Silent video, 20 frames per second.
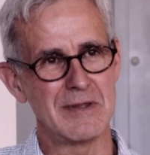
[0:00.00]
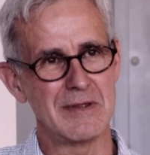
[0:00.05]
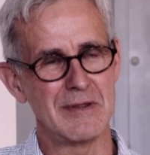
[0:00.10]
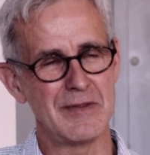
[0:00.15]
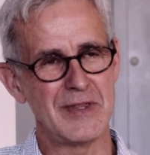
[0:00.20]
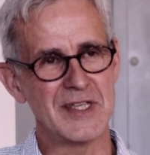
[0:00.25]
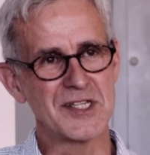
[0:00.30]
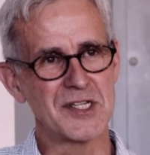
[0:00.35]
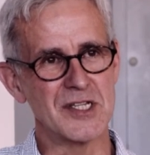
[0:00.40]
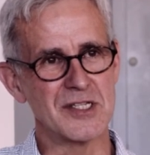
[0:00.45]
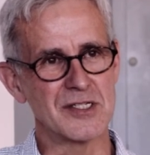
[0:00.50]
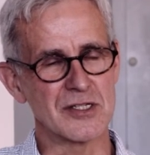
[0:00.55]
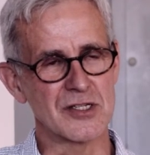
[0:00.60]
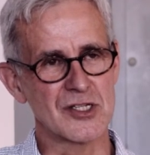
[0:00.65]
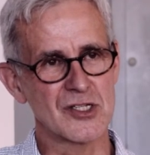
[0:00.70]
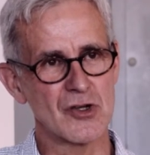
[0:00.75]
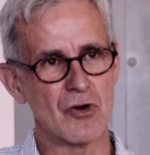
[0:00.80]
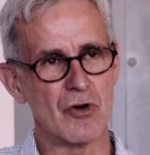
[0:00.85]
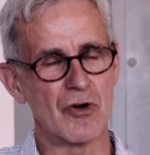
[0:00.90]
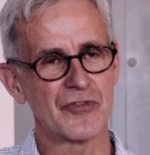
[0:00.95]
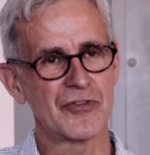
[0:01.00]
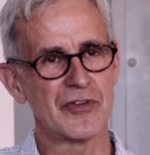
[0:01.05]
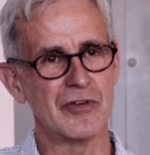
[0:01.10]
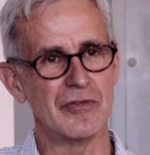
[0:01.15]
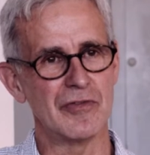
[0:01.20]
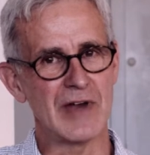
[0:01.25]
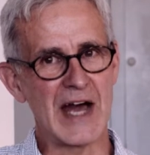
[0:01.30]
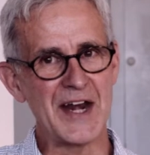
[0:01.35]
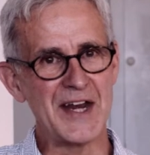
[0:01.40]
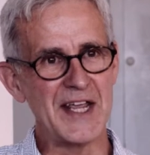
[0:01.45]
this is a source
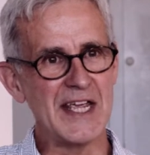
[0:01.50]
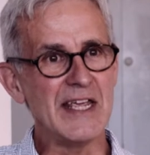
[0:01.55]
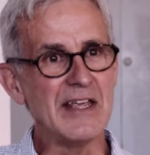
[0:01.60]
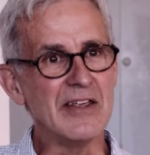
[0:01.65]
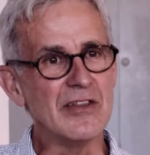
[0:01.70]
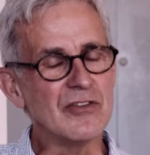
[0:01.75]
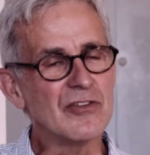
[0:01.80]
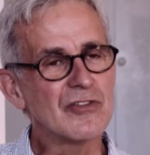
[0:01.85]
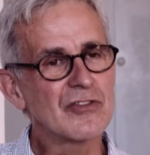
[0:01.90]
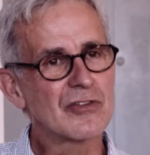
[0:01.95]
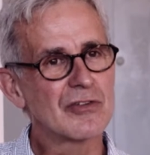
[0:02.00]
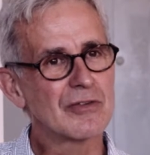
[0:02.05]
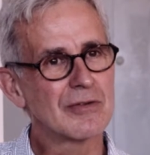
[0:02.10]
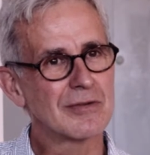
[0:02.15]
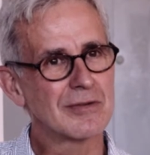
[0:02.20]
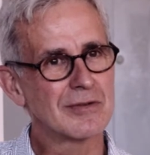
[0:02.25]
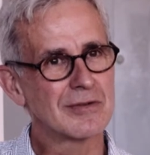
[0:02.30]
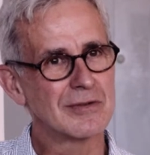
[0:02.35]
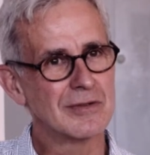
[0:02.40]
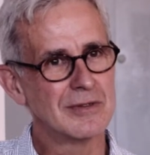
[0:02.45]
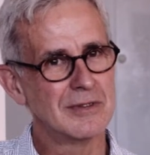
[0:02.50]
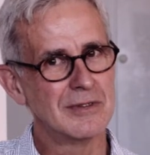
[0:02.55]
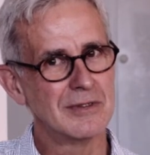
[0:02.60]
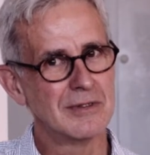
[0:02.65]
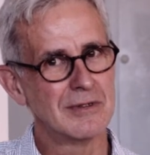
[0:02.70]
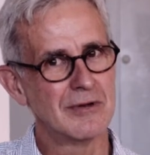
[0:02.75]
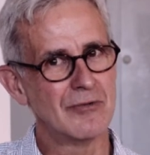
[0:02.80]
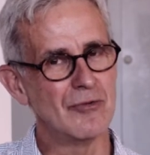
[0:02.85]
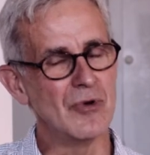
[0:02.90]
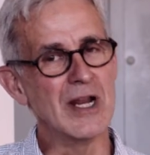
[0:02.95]
of unease,
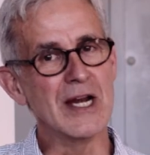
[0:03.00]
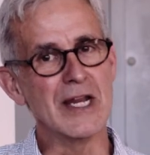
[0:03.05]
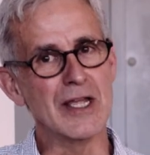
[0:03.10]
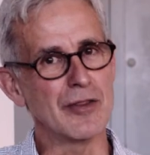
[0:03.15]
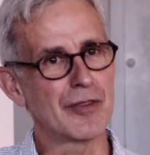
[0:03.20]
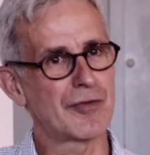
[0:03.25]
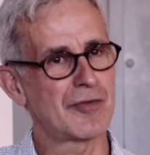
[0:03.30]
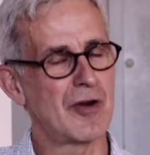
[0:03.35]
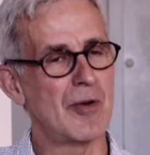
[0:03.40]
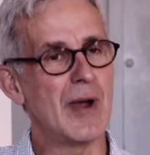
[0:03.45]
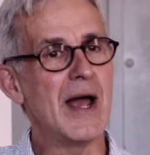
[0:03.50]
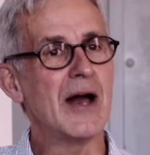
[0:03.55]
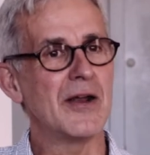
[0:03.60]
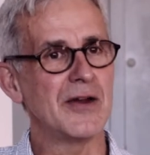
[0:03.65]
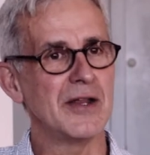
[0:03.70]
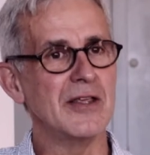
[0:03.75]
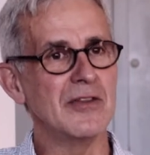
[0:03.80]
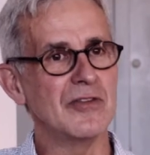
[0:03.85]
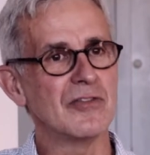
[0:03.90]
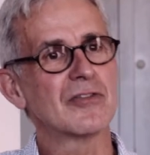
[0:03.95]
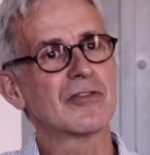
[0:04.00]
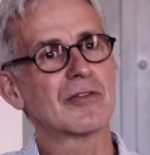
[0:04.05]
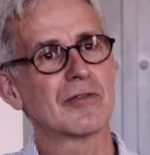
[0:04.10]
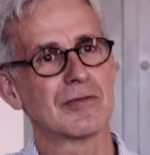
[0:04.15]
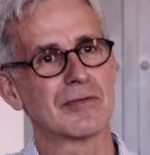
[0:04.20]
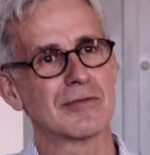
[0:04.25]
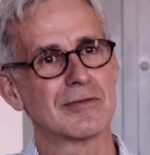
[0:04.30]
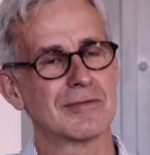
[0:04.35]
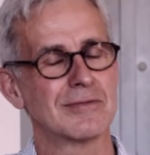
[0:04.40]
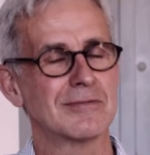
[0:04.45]
really, throughout his
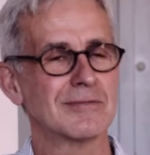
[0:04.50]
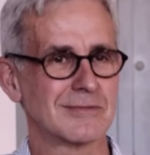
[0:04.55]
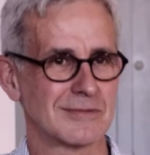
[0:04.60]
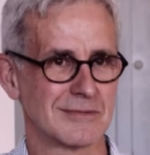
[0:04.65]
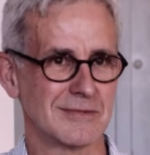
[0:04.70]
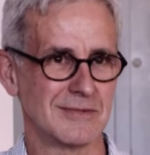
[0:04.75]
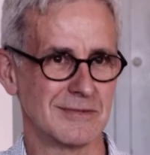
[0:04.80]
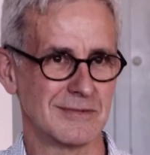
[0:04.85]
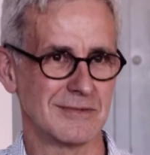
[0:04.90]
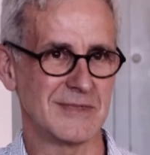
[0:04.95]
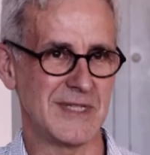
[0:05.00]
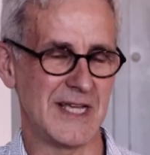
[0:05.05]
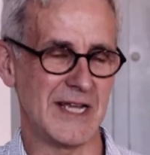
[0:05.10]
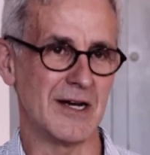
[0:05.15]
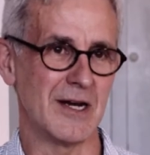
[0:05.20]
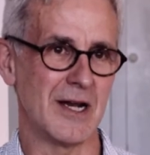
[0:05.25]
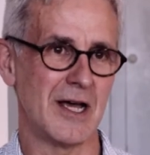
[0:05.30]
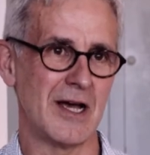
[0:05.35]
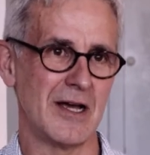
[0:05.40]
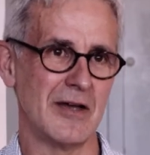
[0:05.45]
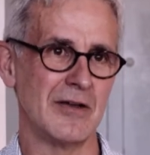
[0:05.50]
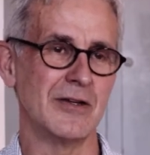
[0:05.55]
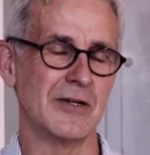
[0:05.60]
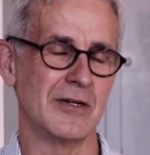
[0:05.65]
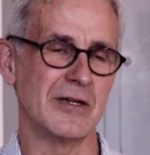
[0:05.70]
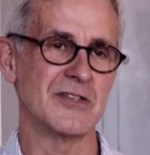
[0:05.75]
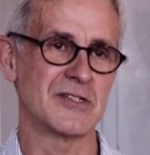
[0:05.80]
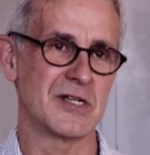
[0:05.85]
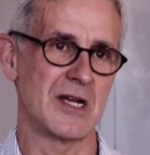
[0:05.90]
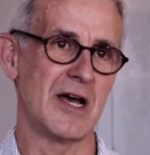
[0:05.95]
then life, you
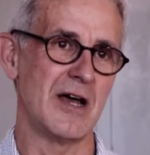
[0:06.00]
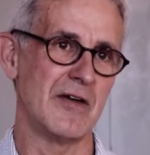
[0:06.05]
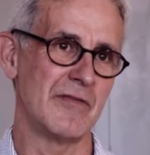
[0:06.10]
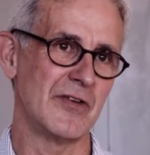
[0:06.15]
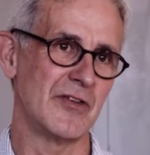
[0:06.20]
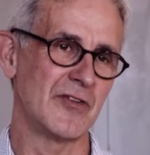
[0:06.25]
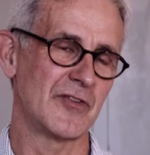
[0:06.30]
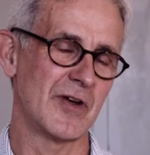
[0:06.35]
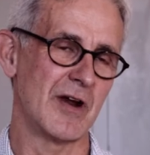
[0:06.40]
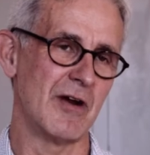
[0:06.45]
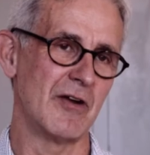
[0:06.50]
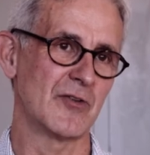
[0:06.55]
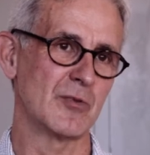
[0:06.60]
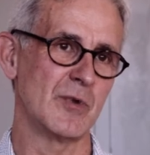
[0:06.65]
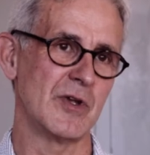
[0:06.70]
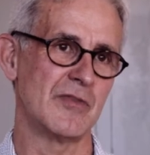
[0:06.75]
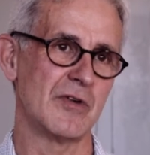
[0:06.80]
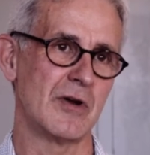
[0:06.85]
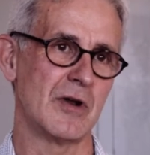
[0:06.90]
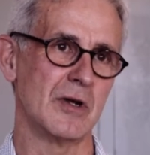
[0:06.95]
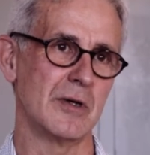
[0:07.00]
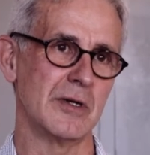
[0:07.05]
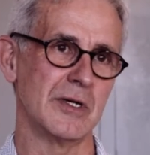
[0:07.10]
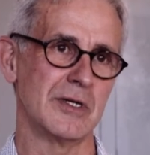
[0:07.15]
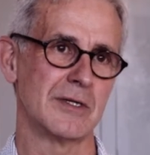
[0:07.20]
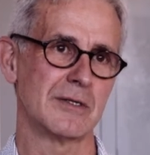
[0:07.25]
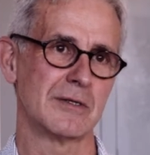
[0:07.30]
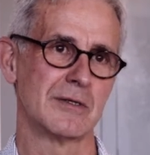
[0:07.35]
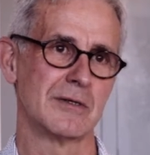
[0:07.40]
know, his life as far as we follow it.